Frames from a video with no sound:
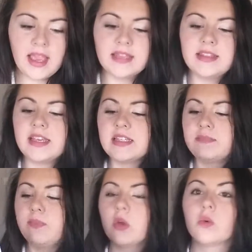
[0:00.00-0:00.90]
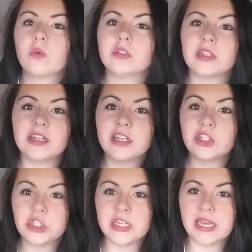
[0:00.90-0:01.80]
And this book was
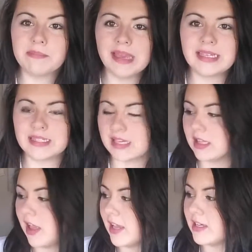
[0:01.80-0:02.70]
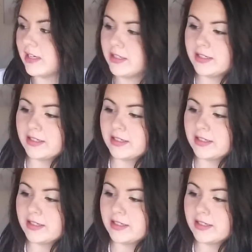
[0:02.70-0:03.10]
literally amazing. Like,